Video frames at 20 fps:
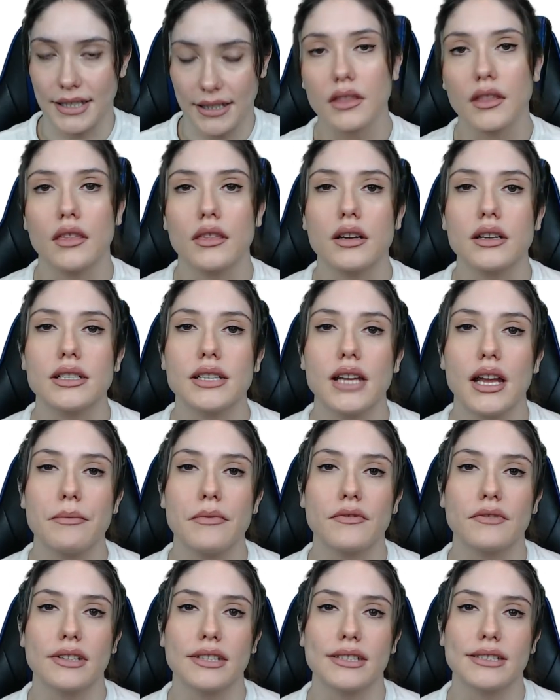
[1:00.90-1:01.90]
The third type
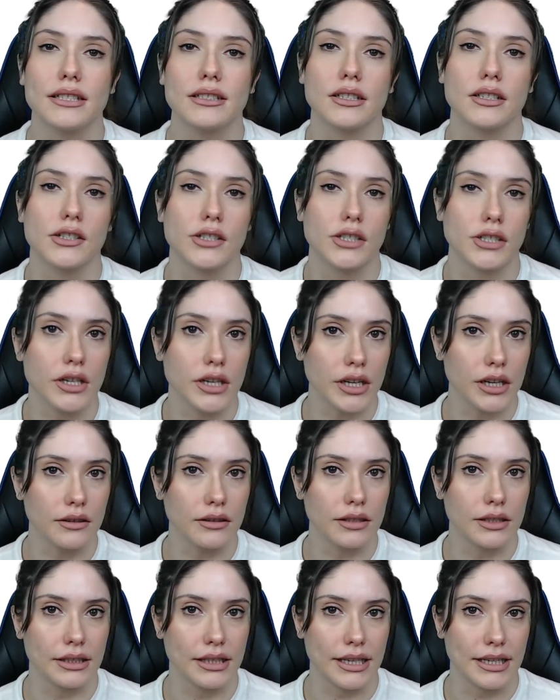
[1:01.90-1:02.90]
of list is a
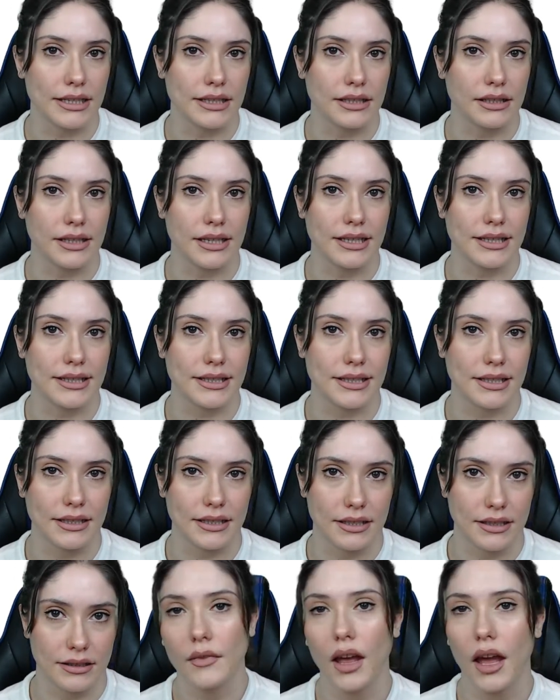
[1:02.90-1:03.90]
circular linked list.
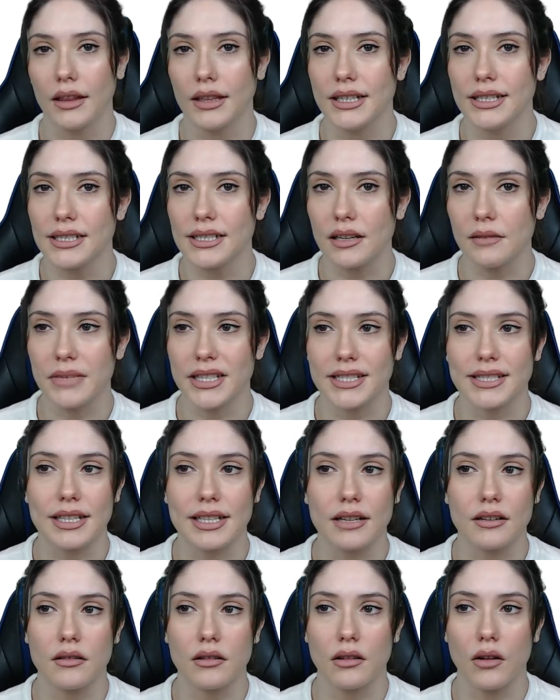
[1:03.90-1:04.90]
And these can be
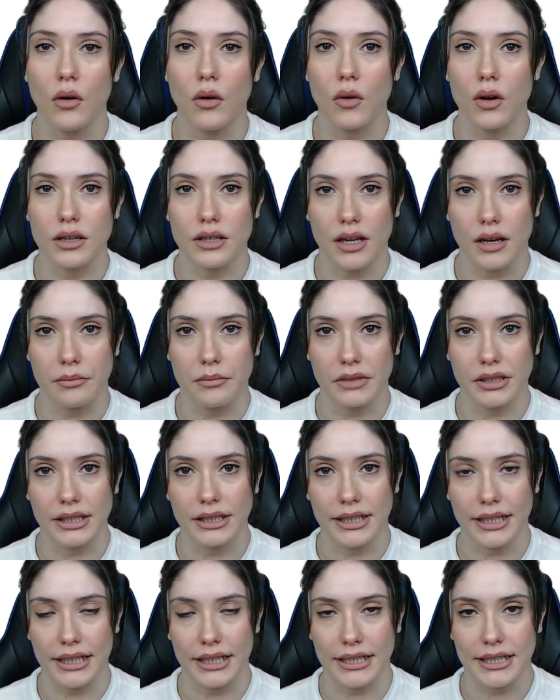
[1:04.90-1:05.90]
single or doubly
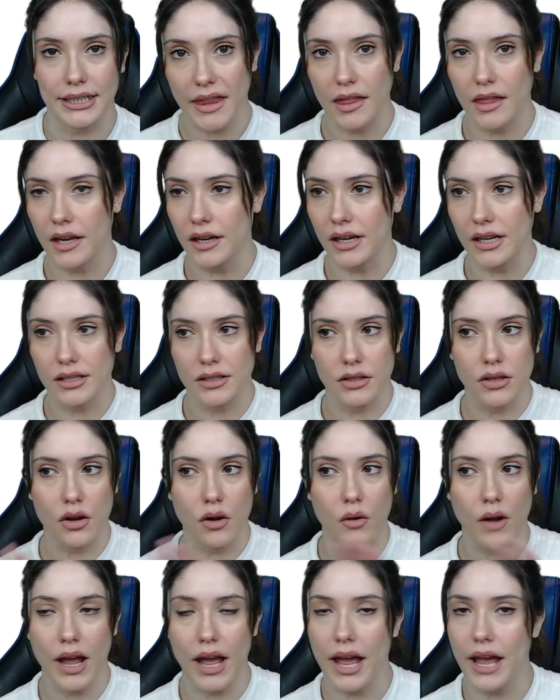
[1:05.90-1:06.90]
linked. There is
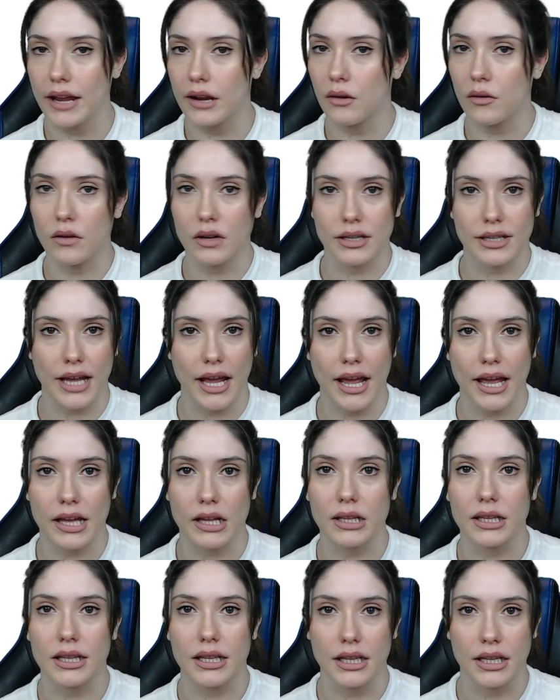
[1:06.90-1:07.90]
no head or
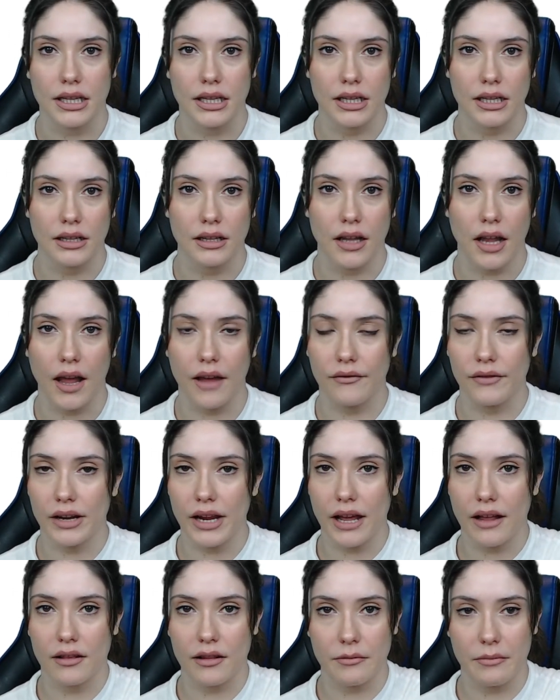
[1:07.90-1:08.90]
tail. Every
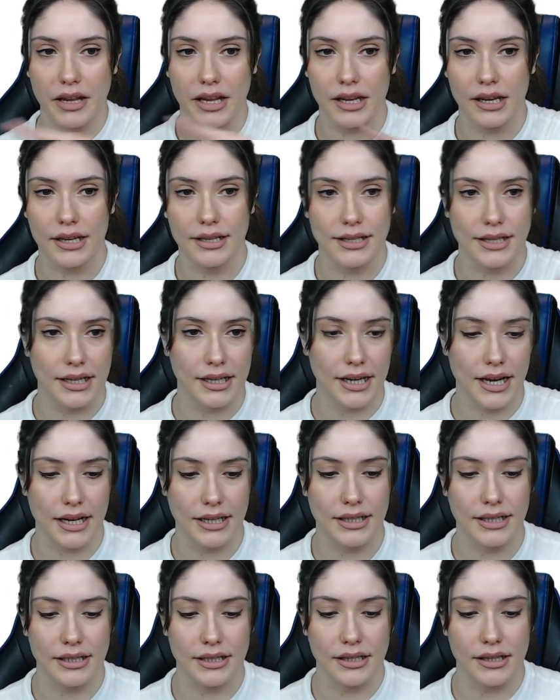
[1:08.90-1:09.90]
element is
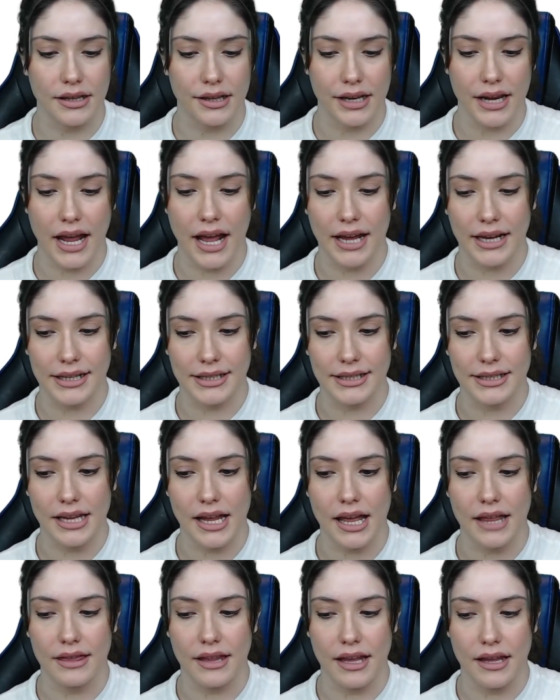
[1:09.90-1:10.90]
connected to the next,
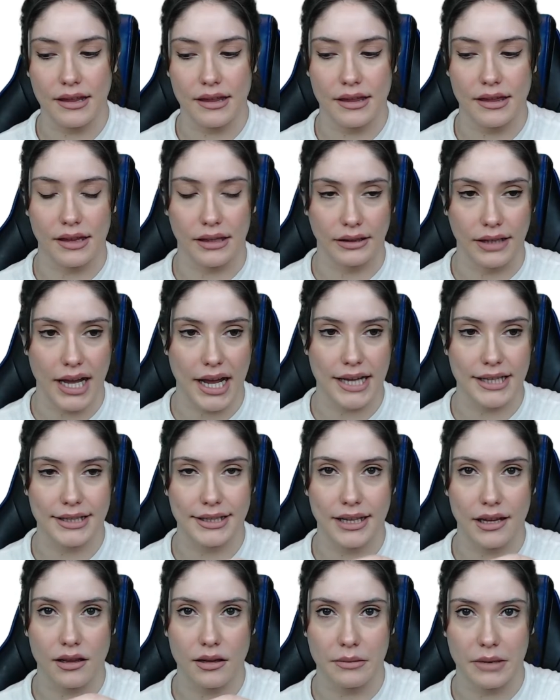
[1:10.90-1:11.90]
and then the last
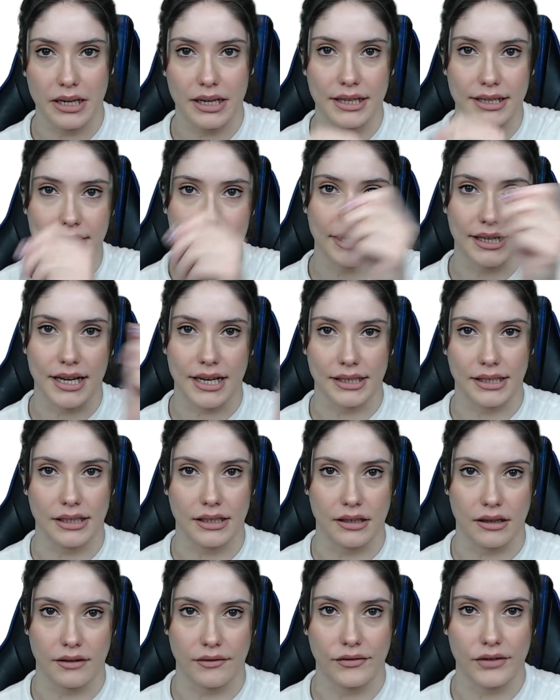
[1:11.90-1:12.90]
element is connected
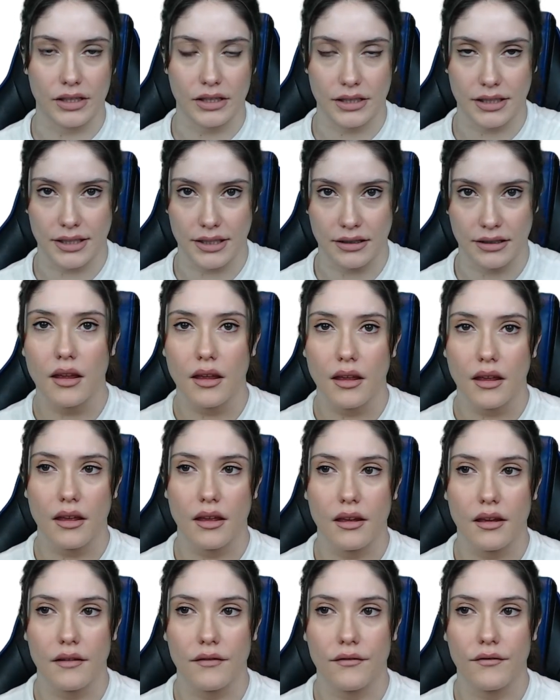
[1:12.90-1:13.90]
to the first.
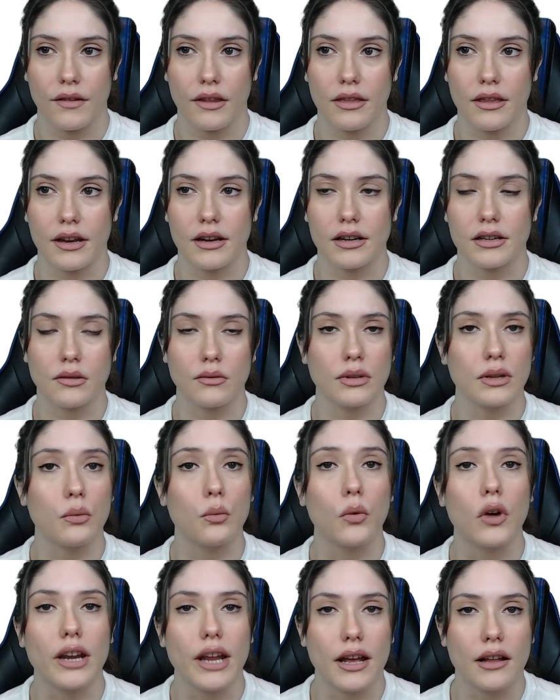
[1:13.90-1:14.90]
If there is only
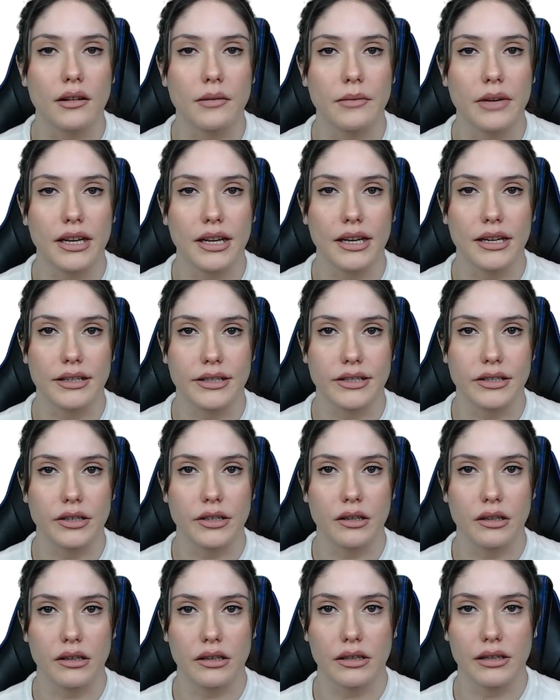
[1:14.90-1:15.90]
one element in a
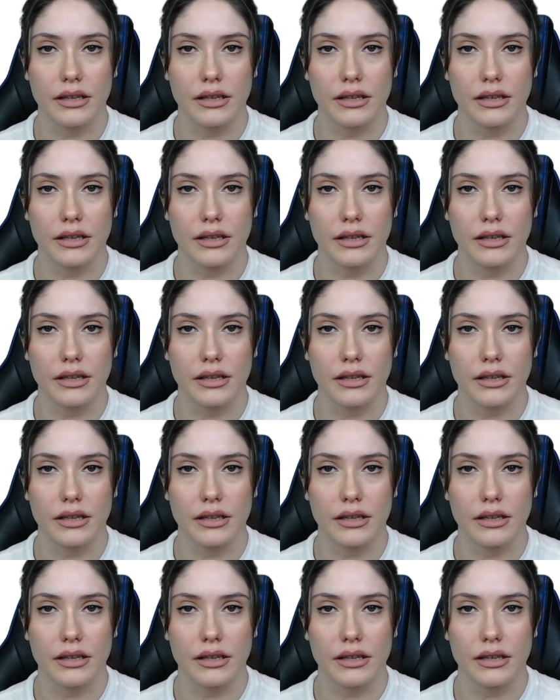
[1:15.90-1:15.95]
circular